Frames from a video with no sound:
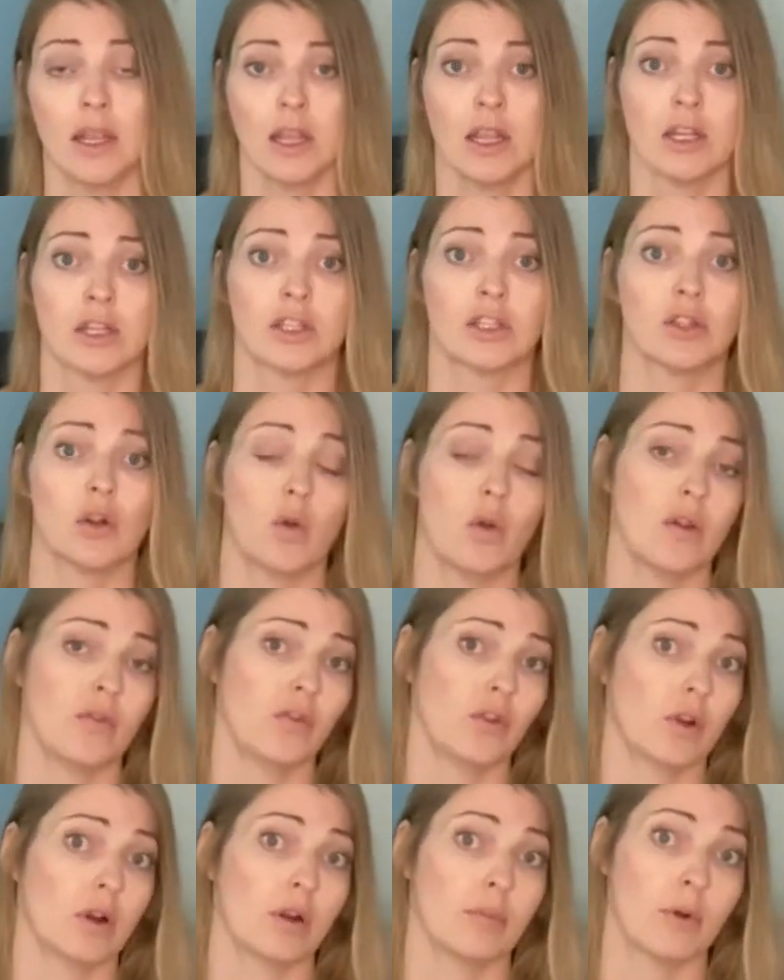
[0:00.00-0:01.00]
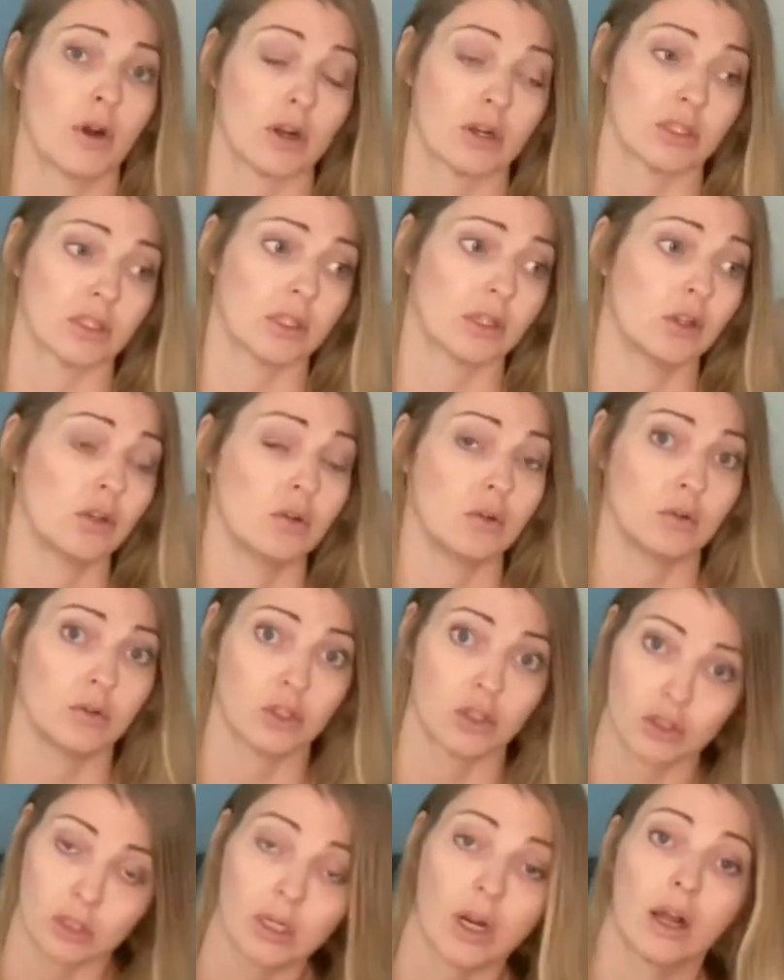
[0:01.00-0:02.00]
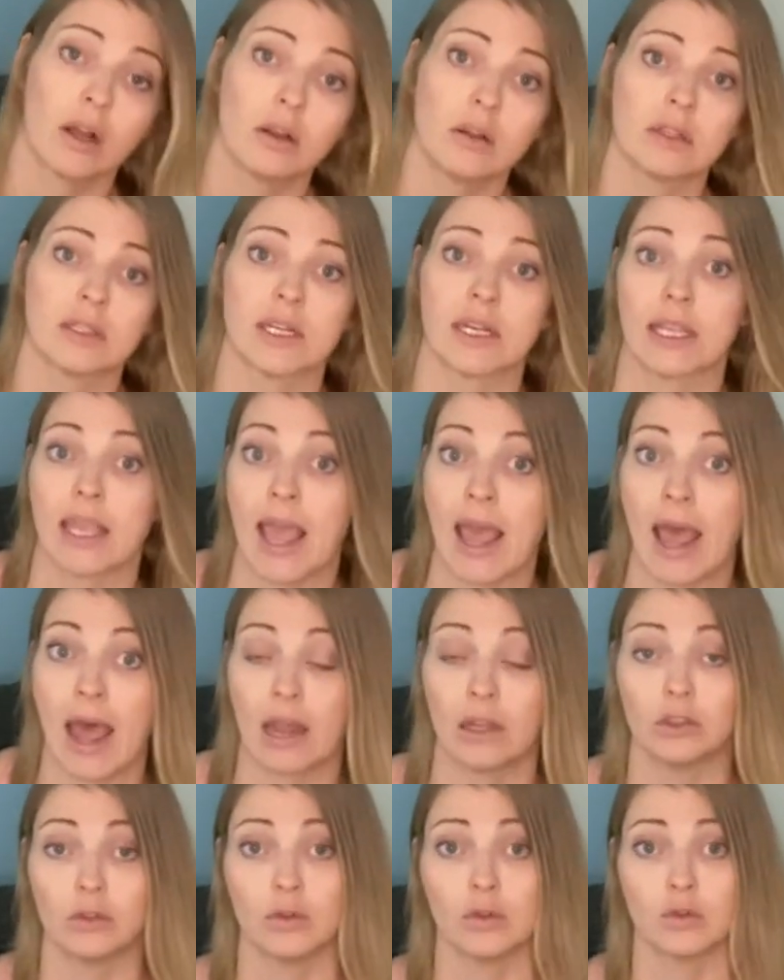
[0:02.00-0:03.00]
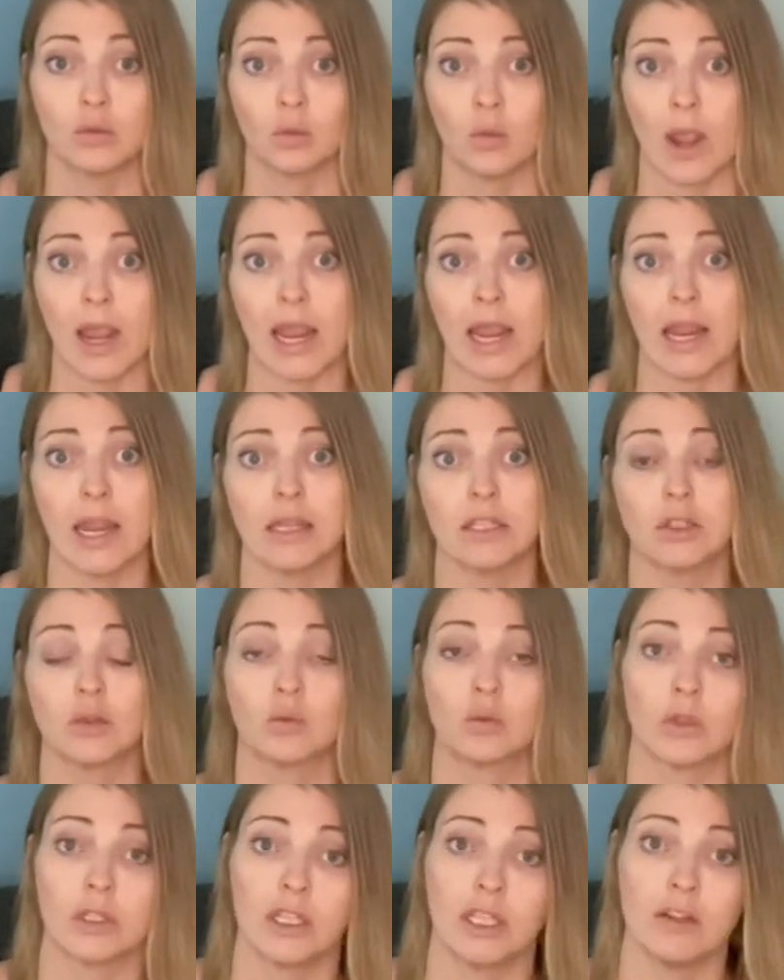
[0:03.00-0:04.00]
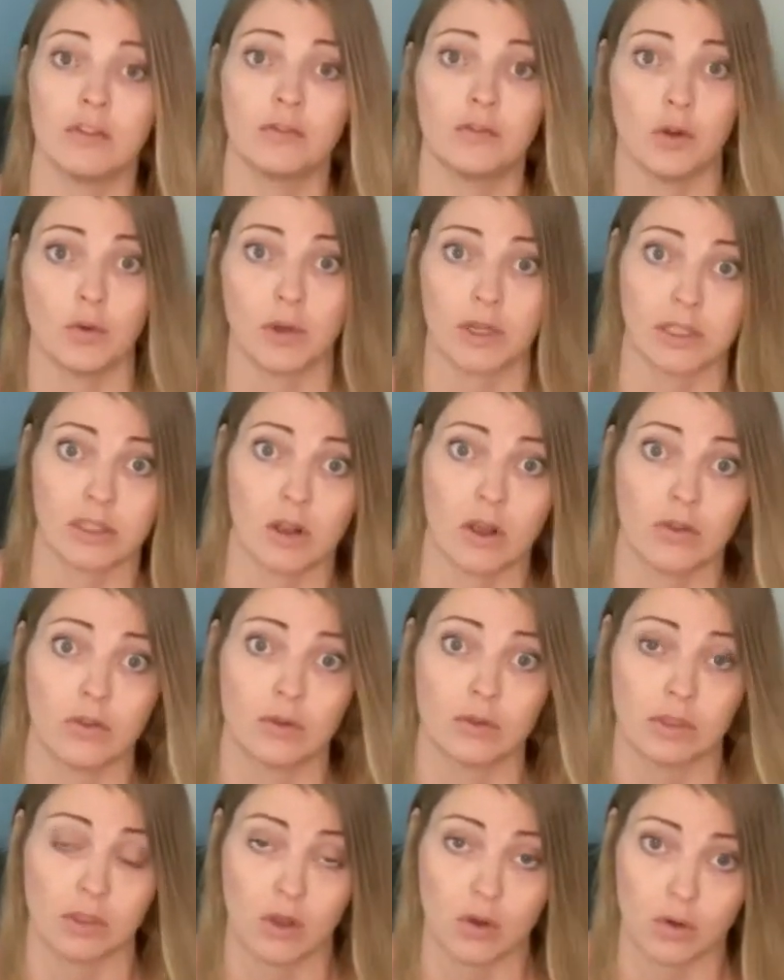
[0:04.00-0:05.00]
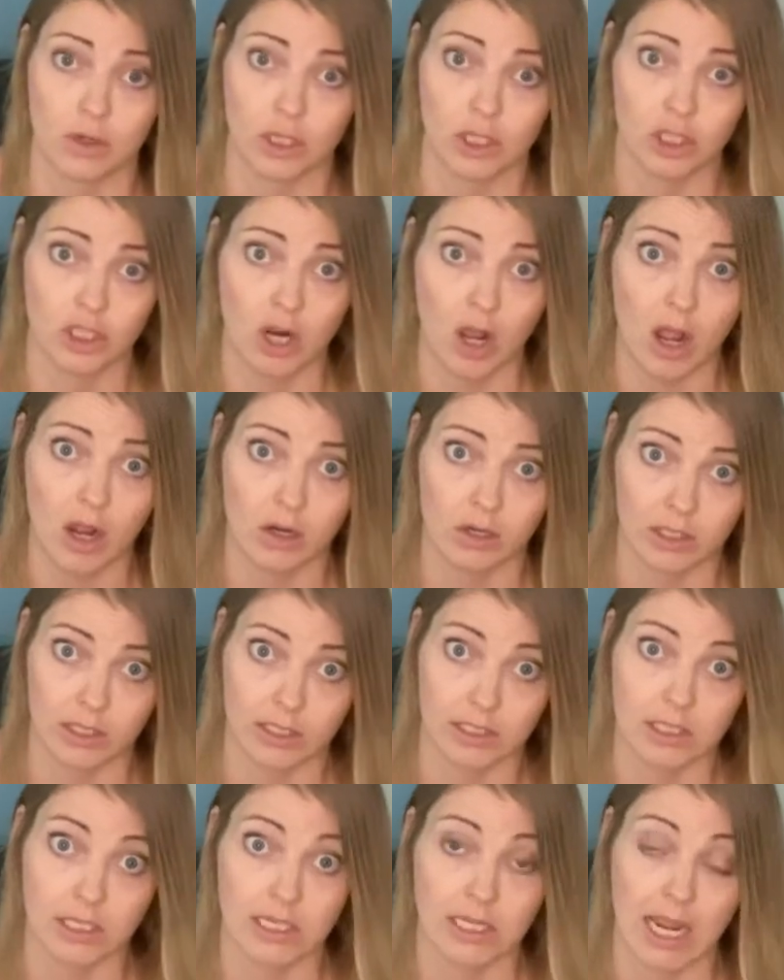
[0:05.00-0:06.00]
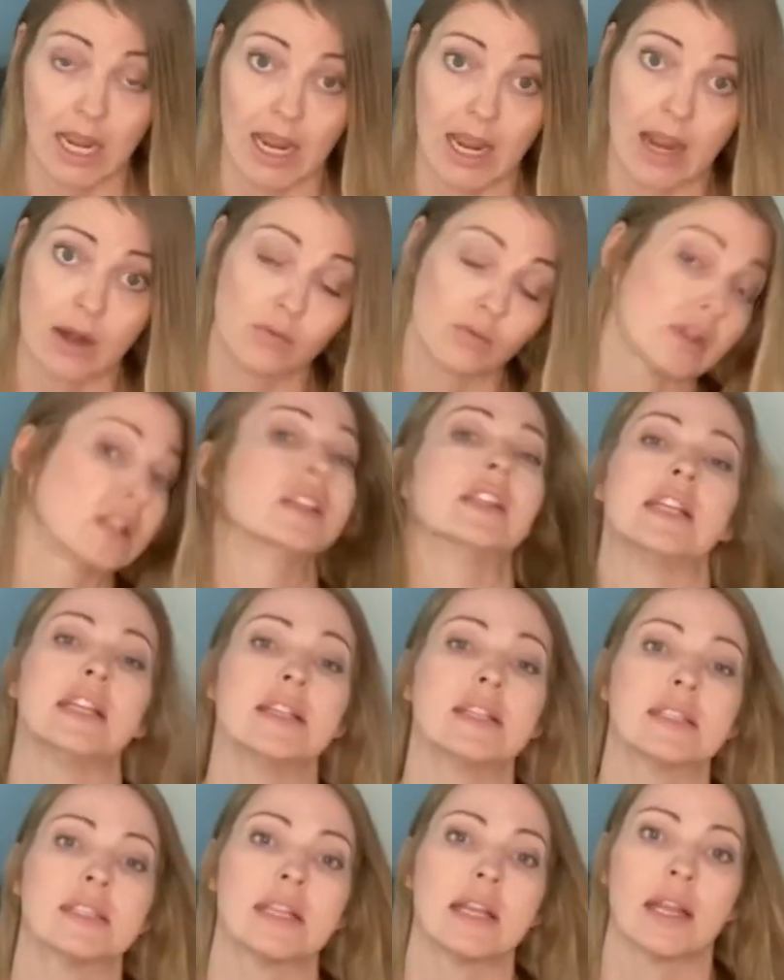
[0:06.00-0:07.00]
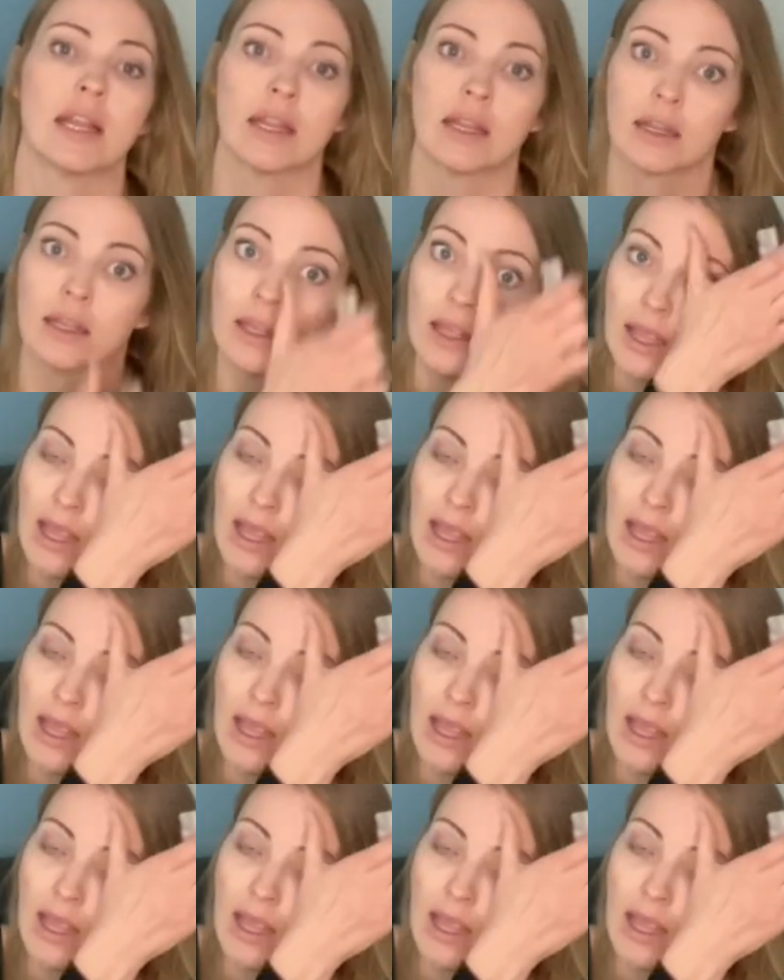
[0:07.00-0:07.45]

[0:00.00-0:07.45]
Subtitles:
So if you're a person who struggles and can't lose weight, really focus on those lower chakras today and releasing.